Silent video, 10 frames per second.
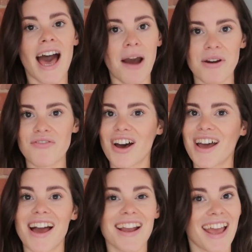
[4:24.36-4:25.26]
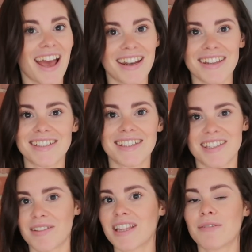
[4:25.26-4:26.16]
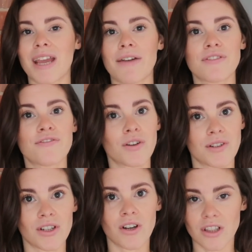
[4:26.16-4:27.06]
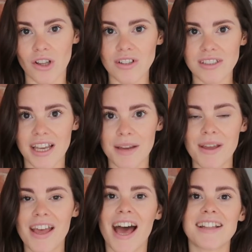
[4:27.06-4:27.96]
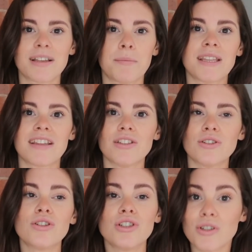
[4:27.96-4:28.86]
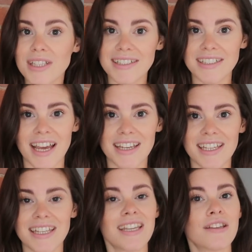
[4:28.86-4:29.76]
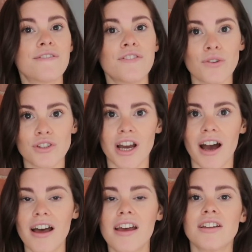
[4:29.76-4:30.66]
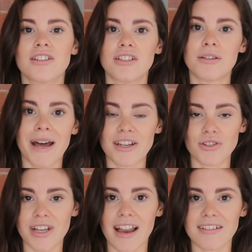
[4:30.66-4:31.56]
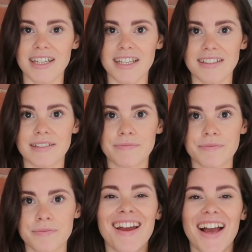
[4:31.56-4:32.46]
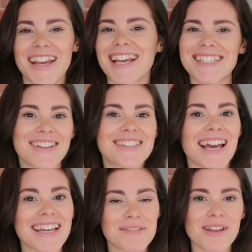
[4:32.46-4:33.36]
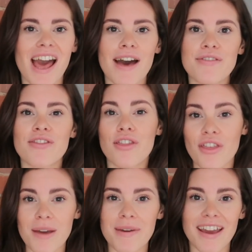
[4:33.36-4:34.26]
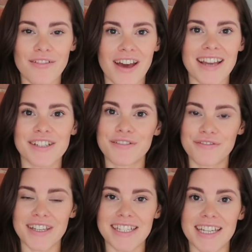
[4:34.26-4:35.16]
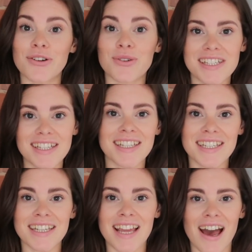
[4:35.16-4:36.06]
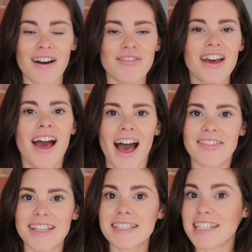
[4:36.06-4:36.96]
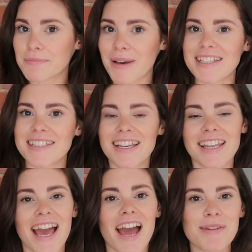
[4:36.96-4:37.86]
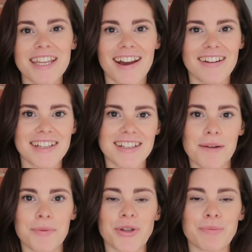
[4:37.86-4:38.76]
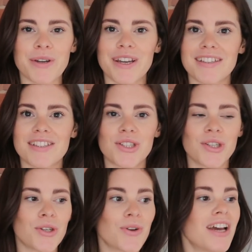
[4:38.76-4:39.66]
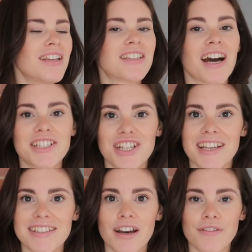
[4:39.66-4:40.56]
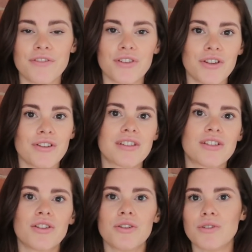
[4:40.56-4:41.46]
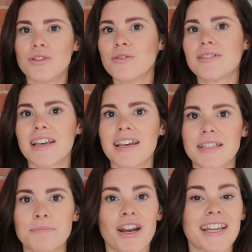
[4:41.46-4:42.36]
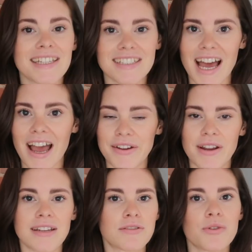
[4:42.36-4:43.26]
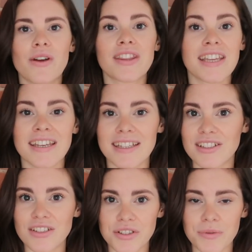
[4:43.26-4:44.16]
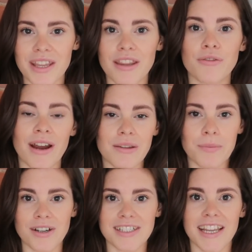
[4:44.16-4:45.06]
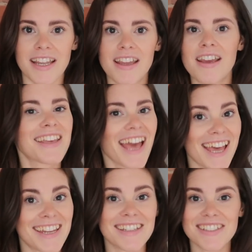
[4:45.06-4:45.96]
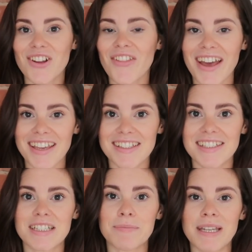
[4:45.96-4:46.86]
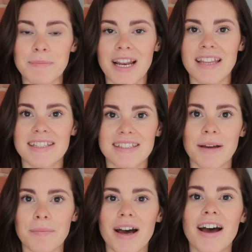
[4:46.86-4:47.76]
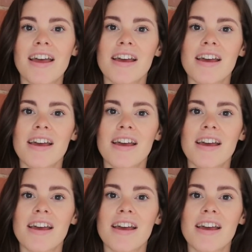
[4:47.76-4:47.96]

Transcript: However, again, this is something that we have to focus on long term and something that you could use as a technique in the future to manage your calories. Okay, so second we have the thermic effect of feeding, or TEF. And this is basically how many calories our body burns to digest our food, to use it, to break it down, and do everything it needs to do with it throughout the body. Again, it's not that easy to manipulate this number.